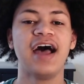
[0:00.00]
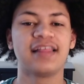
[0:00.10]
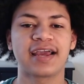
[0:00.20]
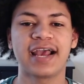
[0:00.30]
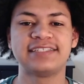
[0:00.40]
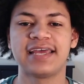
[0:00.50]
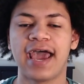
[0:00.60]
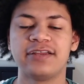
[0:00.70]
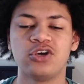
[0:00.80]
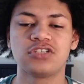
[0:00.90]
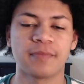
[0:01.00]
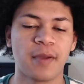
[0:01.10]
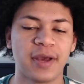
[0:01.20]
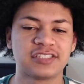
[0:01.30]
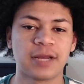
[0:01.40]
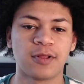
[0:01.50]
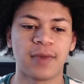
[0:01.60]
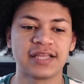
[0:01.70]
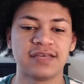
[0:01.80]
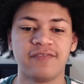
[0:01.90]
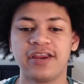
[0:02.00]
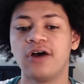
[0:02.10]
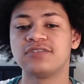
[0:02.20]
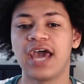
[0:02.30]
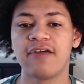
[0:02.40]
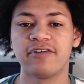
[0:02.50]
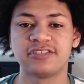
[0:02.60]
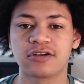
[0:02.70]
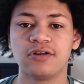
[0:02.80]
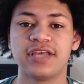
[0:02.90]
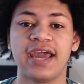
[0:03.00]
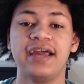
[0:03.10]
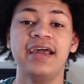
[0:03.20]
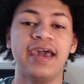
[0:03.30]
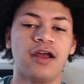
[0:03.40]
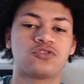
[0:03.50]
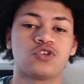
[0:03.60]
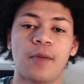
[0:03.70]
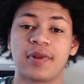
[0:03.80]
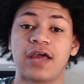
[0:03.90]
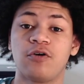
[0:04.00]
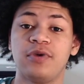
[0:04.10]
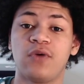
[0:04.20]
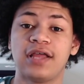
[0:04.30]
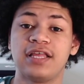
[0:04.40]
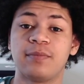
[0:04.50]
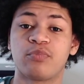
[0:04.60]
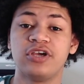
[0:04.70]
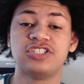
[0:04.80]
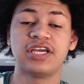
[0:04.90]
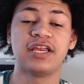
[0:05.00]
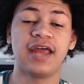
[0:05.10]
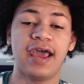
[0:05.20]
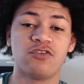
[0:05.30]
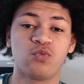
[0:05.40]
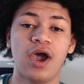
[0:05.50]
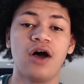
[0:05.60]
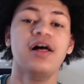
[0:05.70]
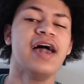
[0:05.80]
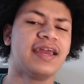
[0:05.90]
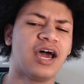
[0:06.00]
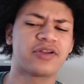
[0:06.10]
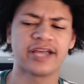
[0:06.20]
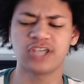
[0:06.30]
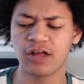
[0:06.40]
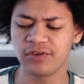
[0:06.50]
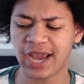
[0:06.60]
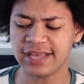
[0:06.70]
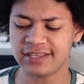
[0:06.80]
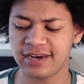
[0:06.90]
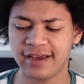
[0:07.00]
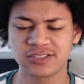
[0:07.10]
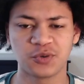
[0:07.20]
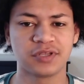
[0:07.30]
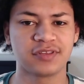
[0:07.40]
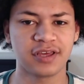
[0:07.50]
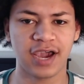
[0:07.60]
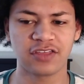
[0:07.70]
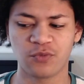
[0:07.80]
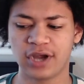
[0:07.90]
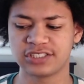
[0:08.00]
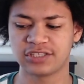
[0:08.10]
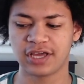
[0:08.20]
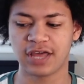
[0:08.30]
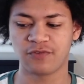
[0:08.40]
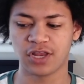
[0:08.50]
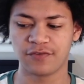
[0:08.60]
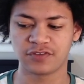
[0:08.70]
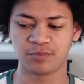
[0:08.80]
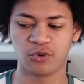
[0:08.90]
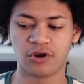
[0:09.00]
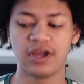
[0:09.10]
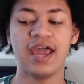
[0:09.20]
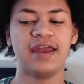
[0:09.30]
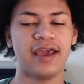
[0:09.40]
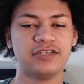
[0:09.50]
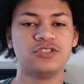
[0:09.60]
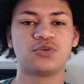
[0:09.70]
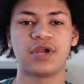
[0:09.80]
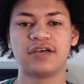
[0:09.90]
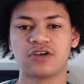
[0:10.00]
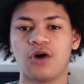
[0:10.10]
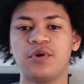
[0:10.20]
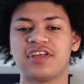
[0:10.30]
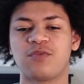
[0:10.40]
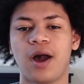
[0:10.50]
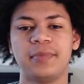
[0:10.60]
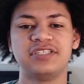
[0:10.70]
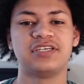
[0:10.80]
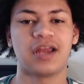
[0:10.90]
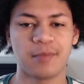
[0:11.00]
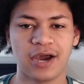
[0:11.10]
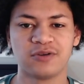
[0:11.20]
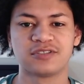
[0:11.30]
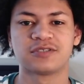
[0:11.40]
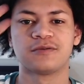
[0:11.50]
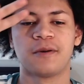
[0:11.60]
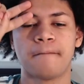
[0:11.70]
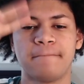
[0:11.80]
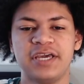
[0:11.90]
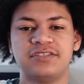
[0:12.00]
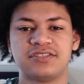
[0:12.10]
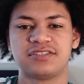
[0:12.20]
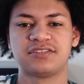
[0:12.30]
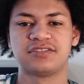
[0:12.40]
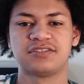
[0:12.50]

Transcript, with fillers: Like I said, I do try my best to upload my team videos every single day, and also dropping a like would be greatly appreciated as well. And I'll catch all of you guys in the next one. Thank you guys for watching. Thank you guys for all love and support. And as usual and as always, it's Y B C, and I'm out. Peace.